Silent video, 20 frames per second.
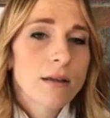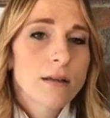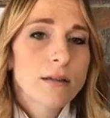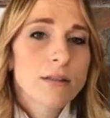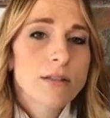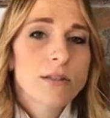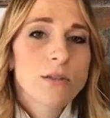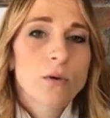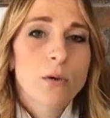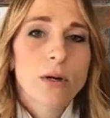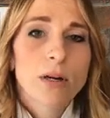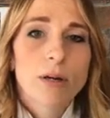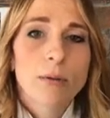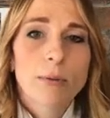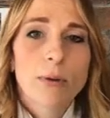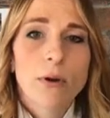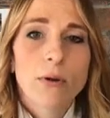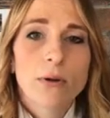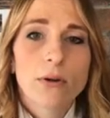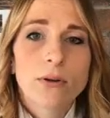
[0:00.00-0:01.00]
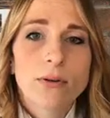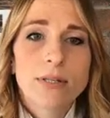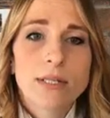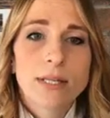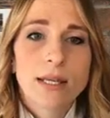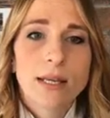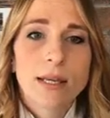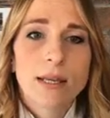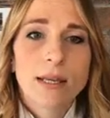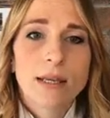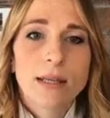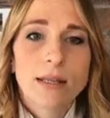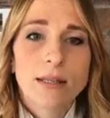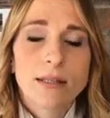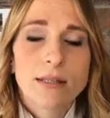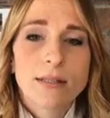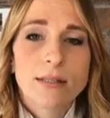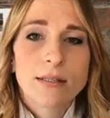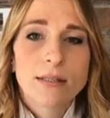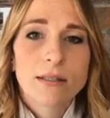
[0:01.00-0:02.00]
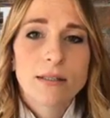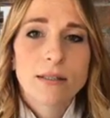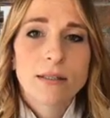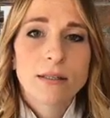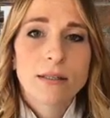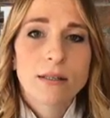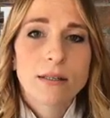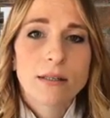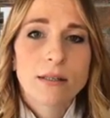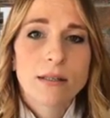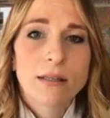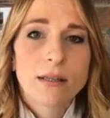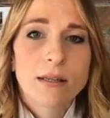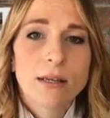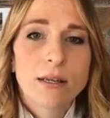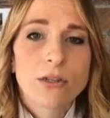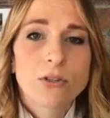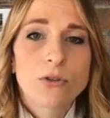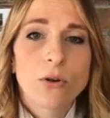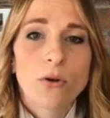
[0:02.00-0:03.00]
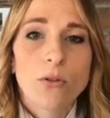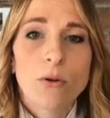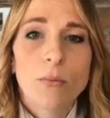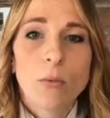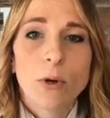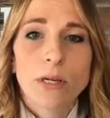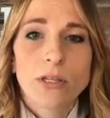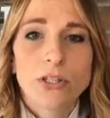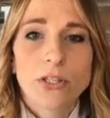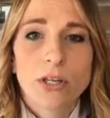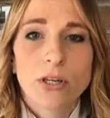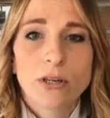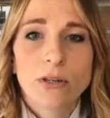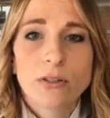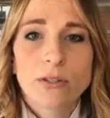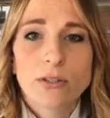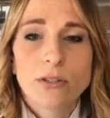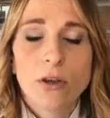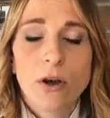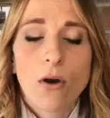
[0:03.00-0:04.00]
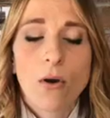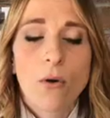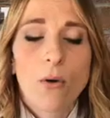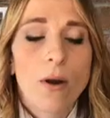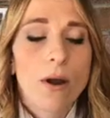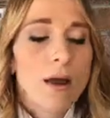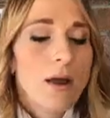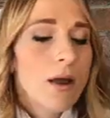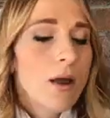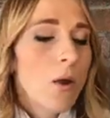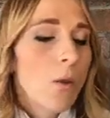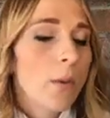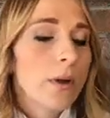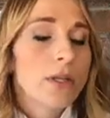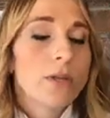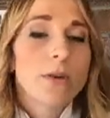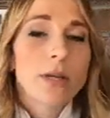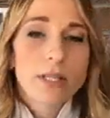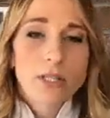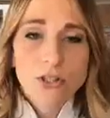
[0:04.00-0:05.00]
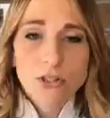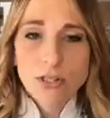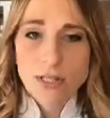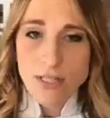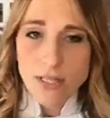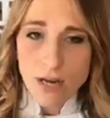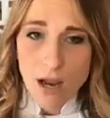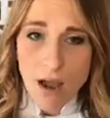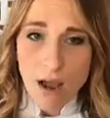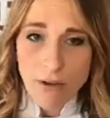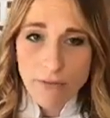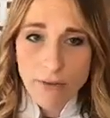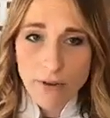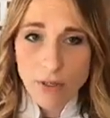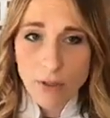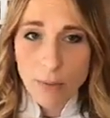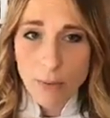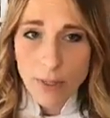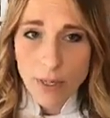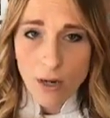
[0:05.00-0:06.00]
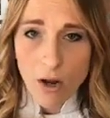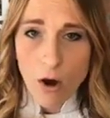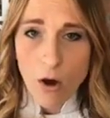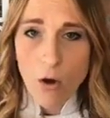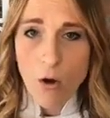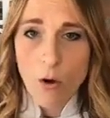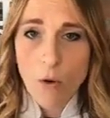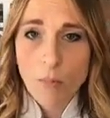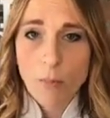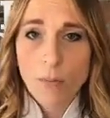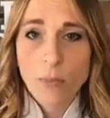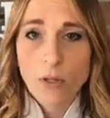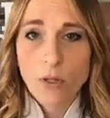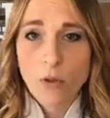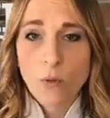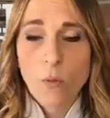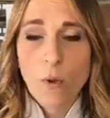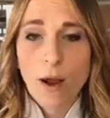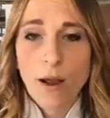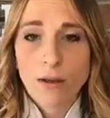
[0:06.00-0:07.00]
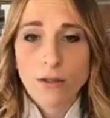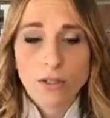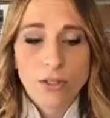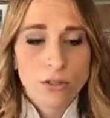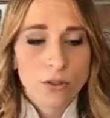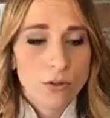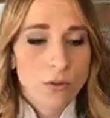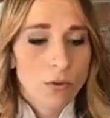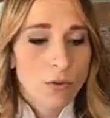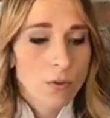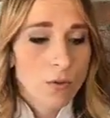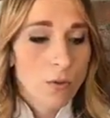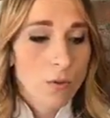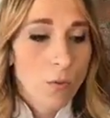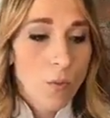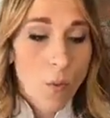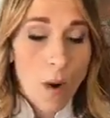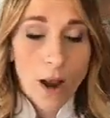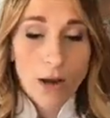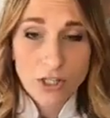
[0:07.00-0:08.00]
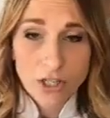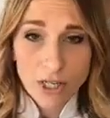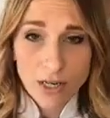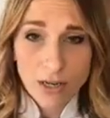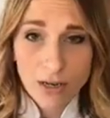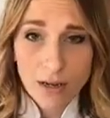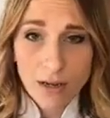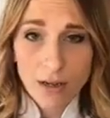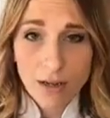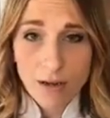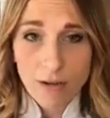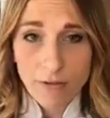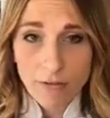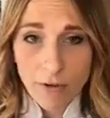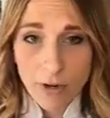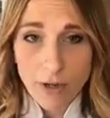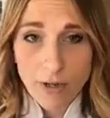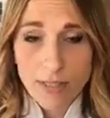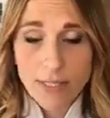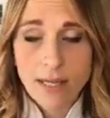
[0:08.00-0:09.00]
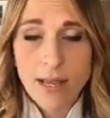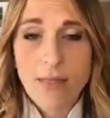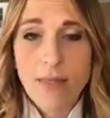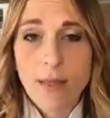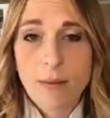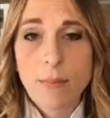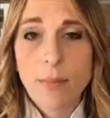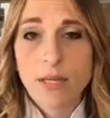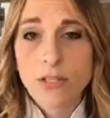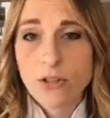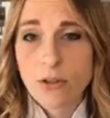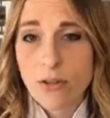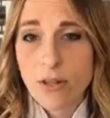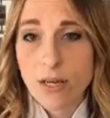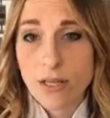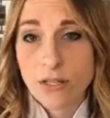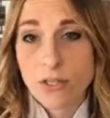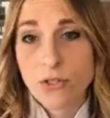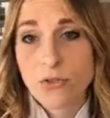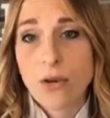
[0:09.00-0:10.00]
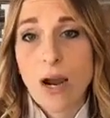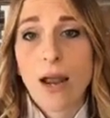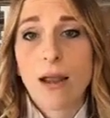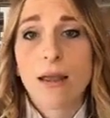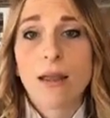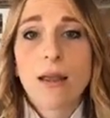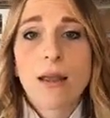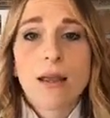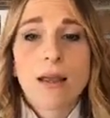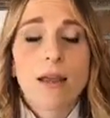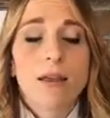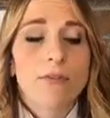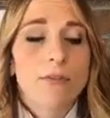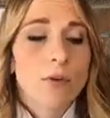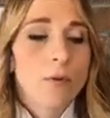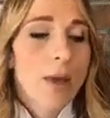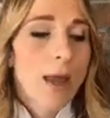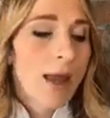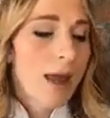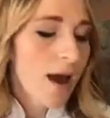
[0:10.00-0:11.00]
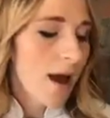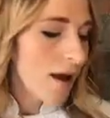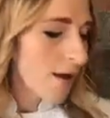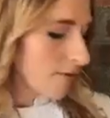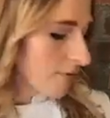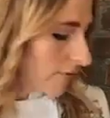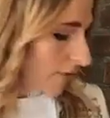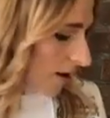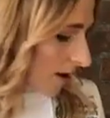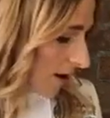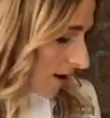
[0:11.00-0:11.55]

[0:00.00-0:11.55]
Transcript: store your produce, is control the moisture. So when you get your stuff and you bring it home, you want to wash it first and then make sure that it's dry. If you have